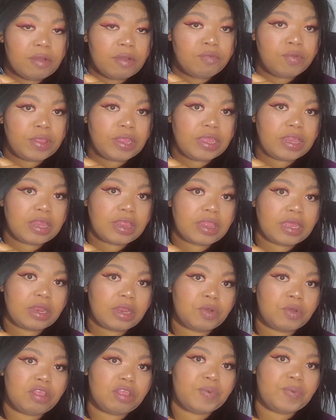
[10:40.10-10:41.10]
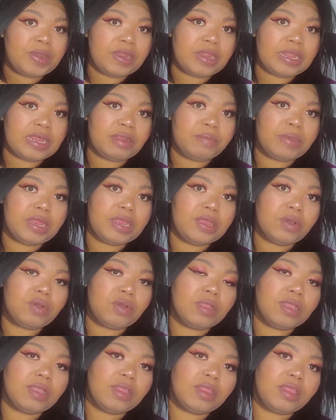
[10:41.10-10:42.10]
really just didn't want to spend a lot of money on
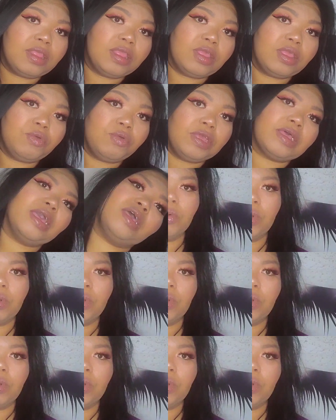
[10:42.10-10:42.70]
this unit.